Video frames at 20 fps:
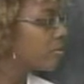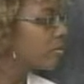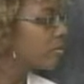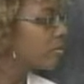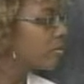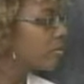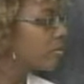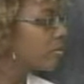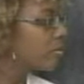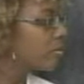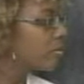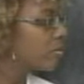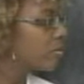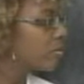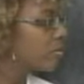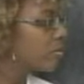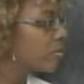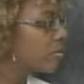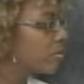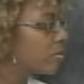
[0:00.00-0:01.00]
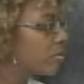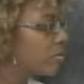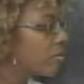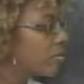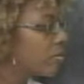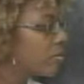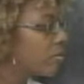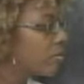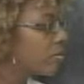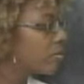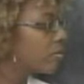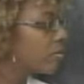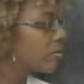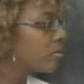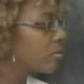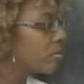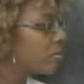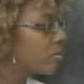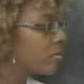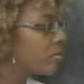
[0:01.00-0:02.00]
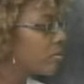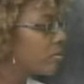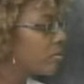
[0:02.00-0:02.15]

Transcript: [no speech]